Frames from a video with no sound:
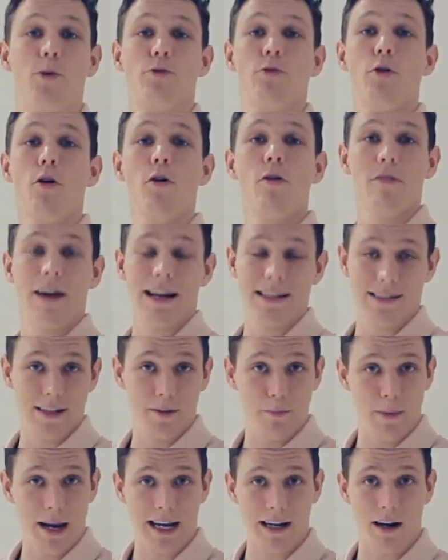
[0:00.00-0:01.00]
Progress
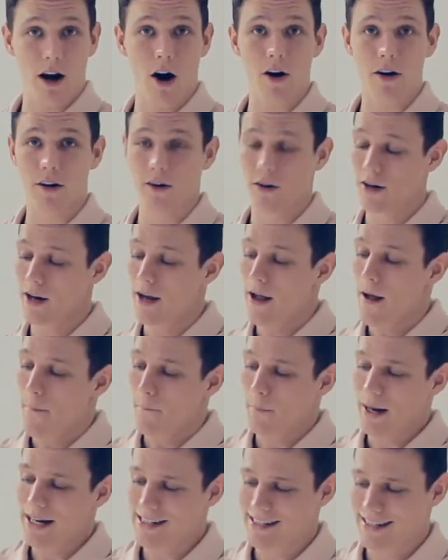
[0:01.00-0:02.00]
it, make it harder
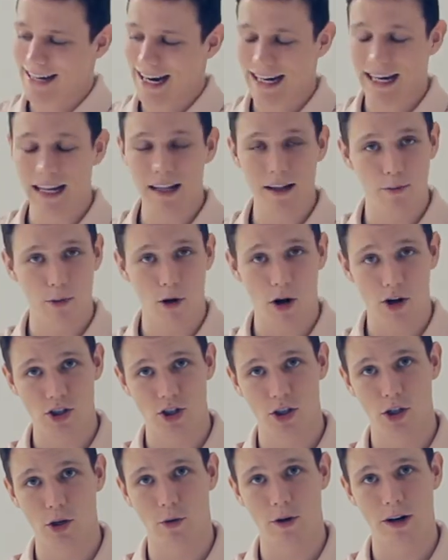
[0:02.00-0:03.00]
by stacking the
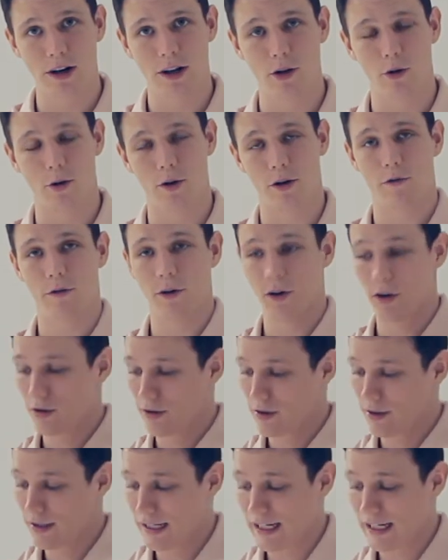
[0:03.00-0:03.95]
blocks lower and lower, where your